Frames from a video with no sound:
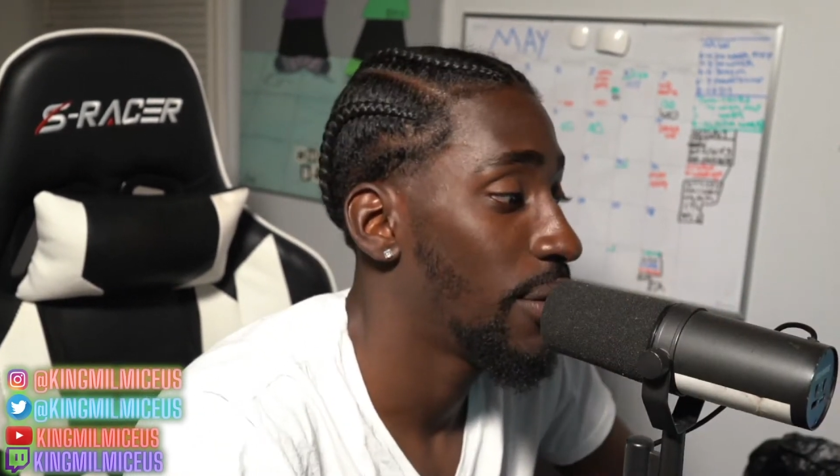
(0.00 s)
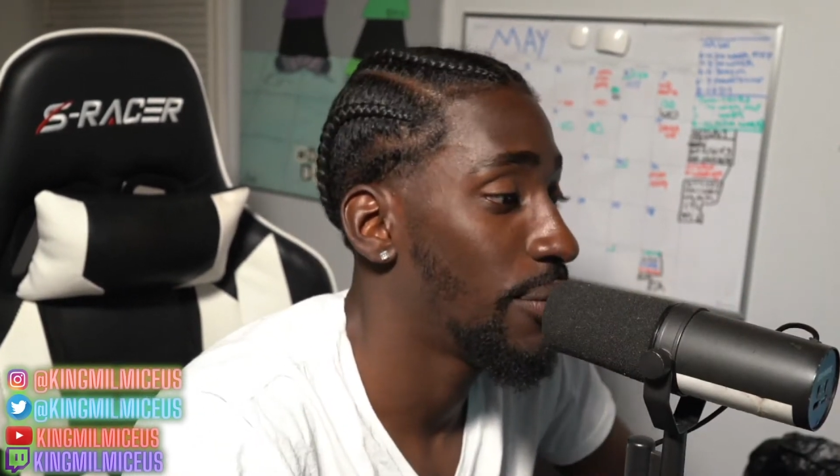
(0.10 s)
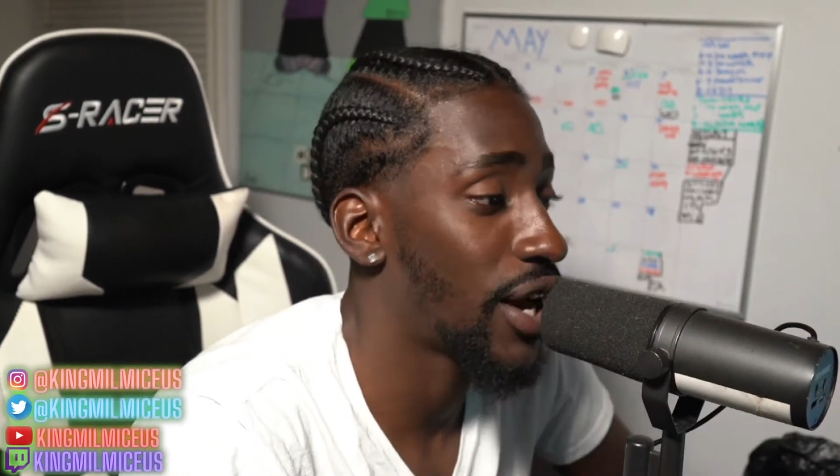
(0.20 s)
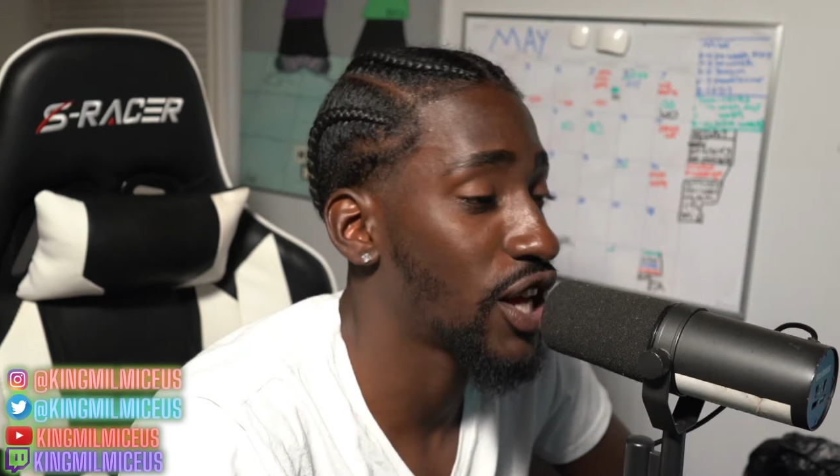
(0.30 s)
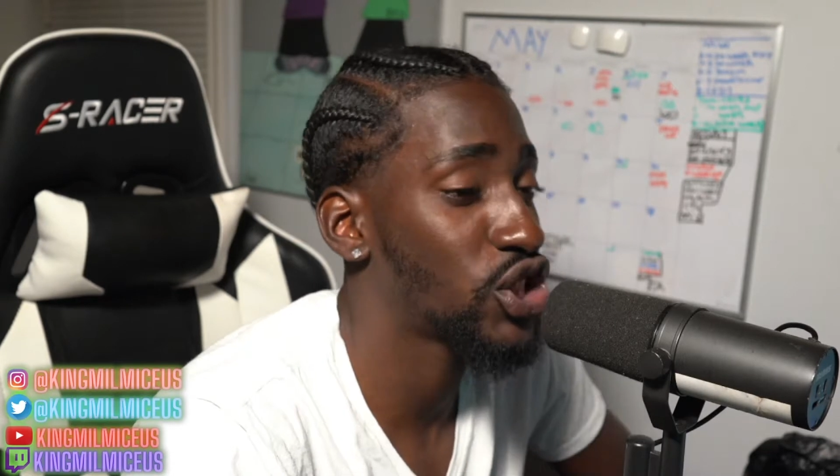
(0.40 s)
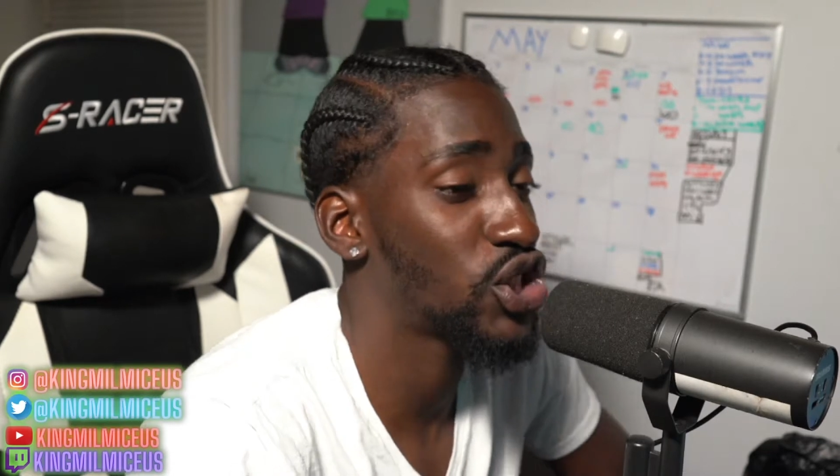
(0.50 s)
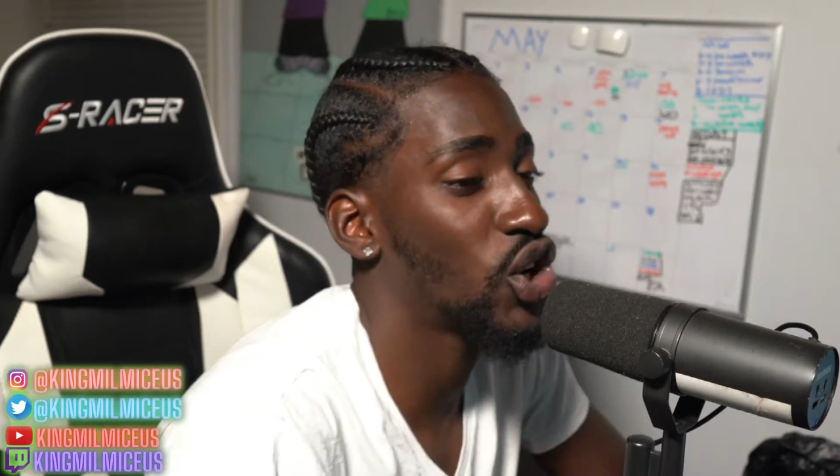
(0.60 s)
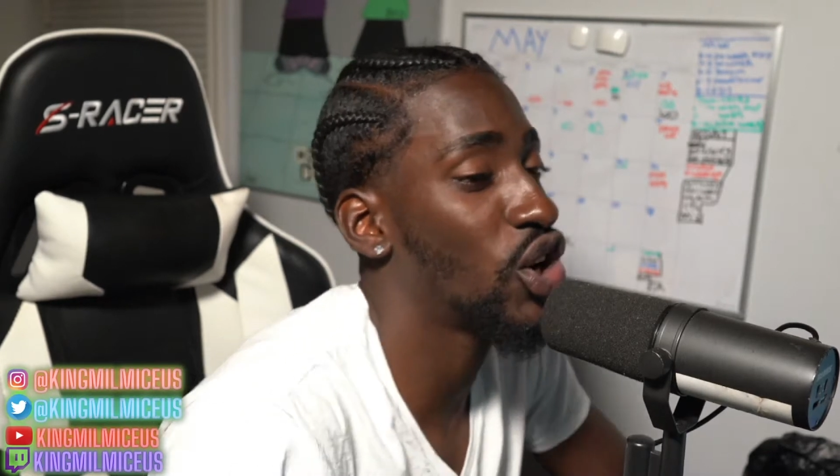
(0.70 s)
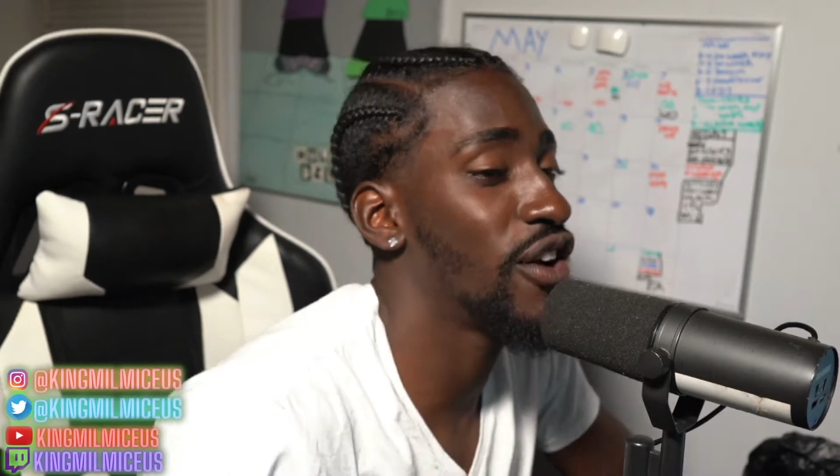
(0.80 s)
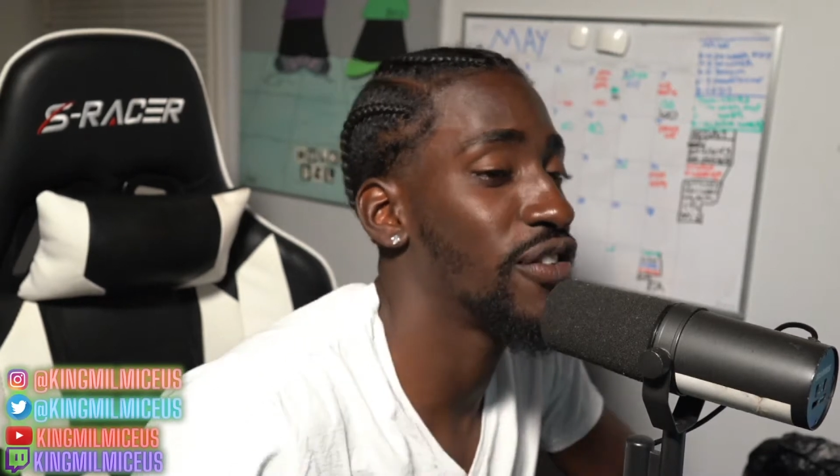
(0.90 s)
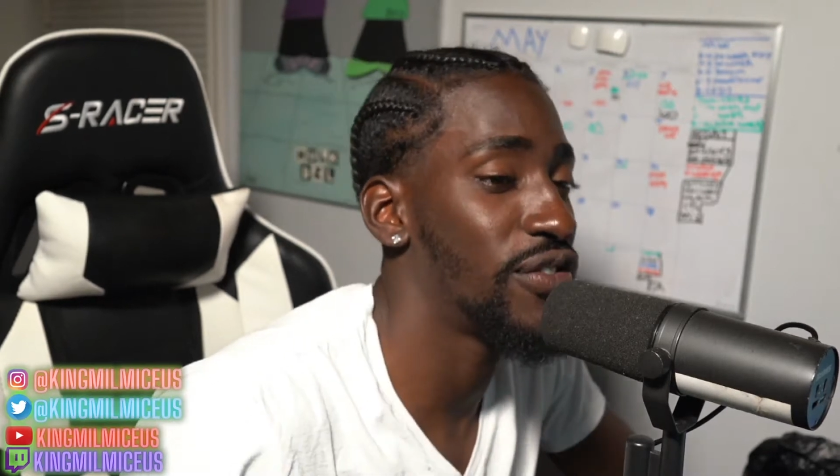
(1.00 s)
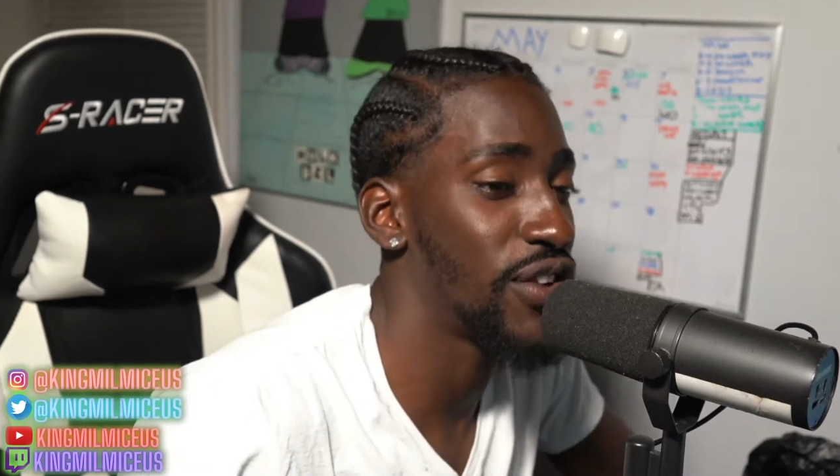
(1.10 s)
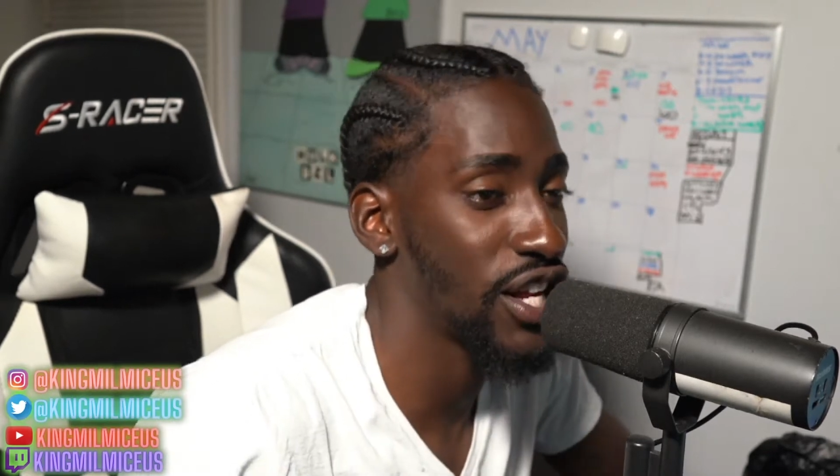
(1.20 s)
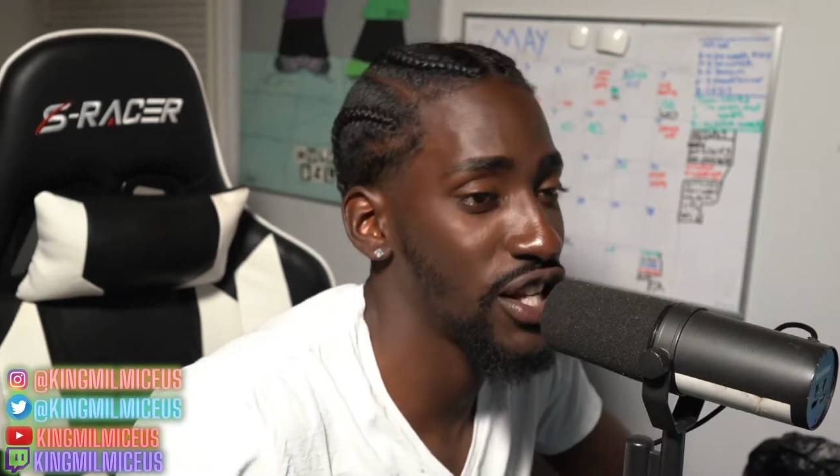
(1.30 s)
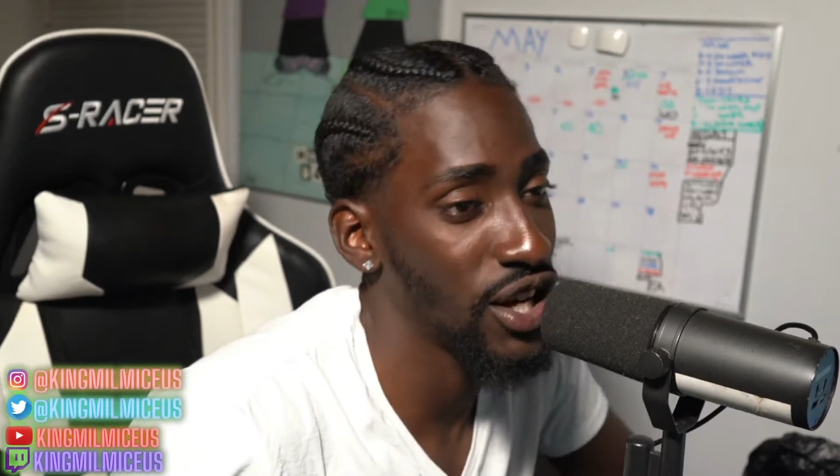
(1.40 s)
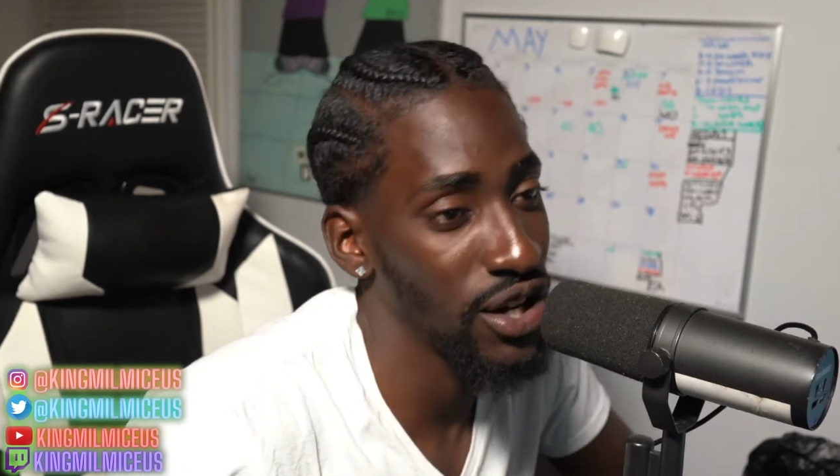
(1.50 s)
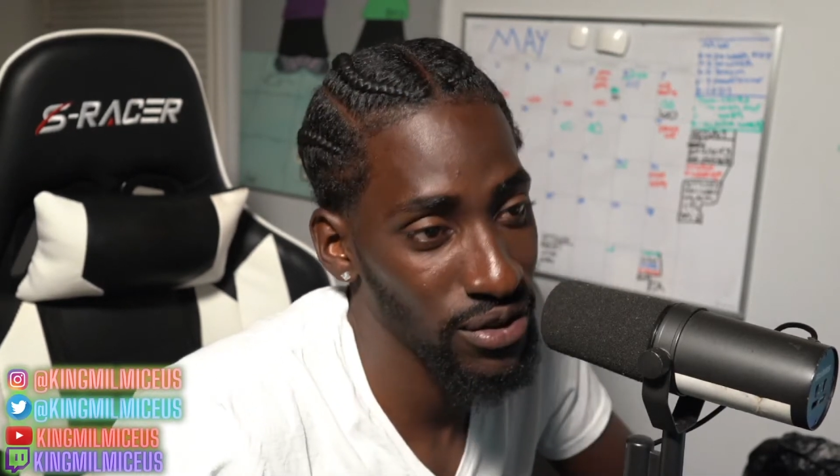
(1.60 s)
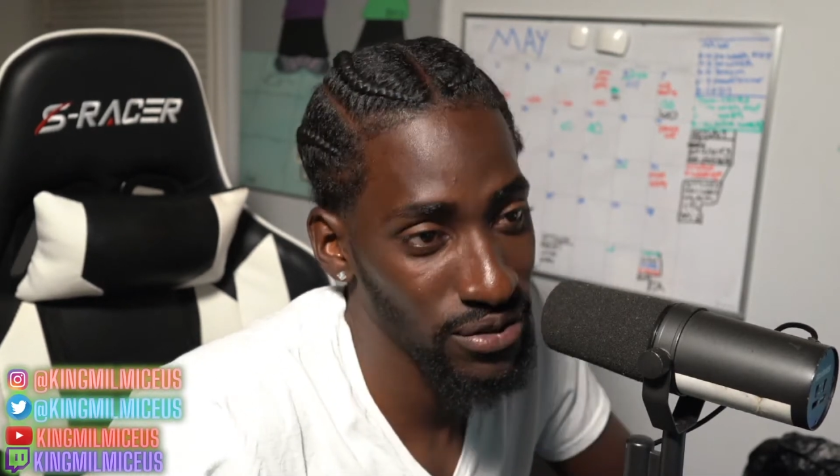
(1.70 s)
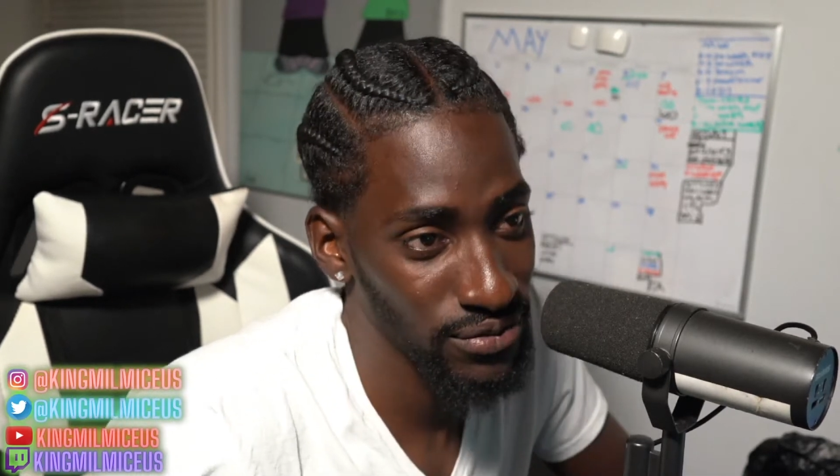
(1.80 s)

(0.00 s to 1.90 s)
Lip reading: but I saw a video